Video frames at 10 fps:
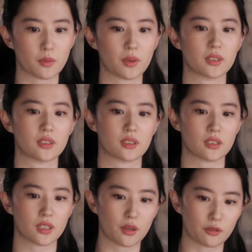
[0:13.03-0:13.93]
I want to
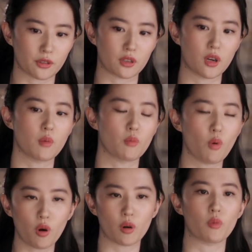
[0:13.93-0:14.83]
discover
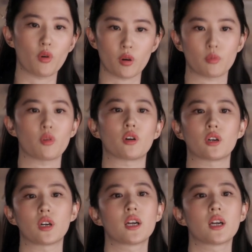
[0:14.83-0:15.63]
more, more, more,